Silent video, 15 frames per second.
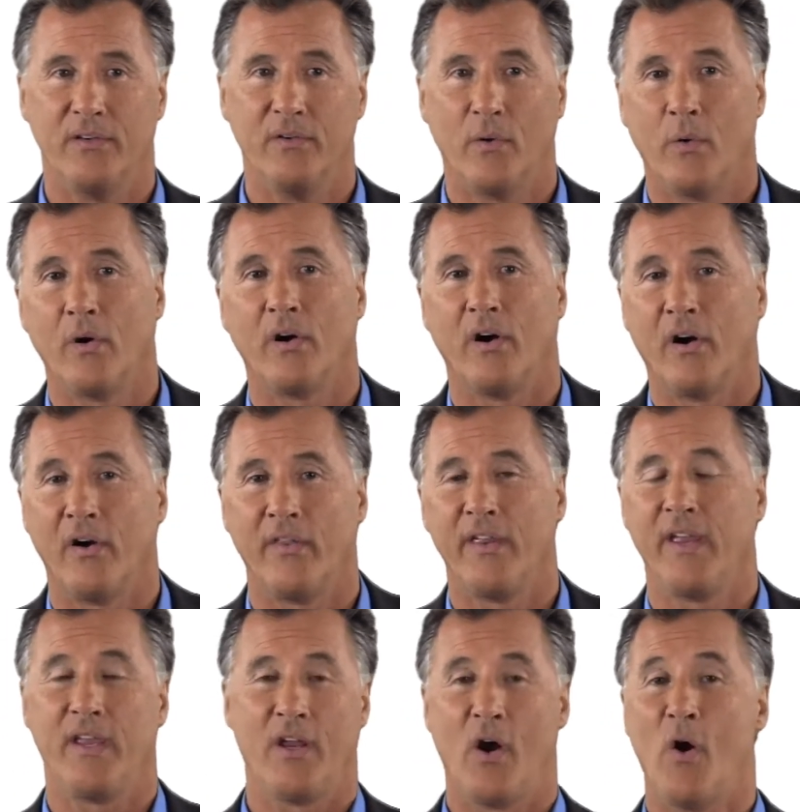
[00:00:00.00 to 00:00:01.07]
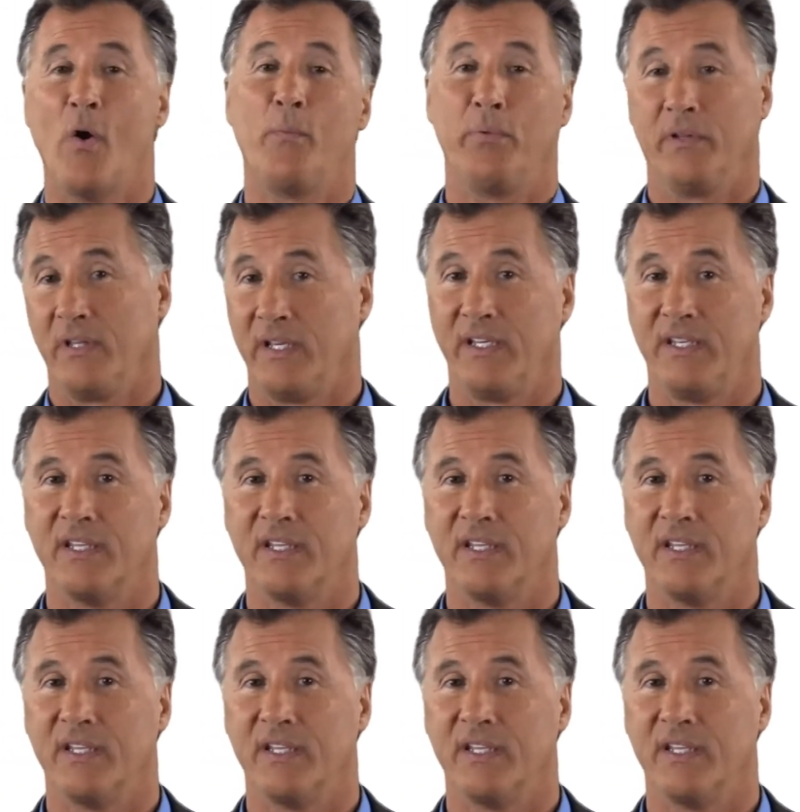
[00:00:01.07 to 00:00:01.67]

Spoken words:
nor are they openly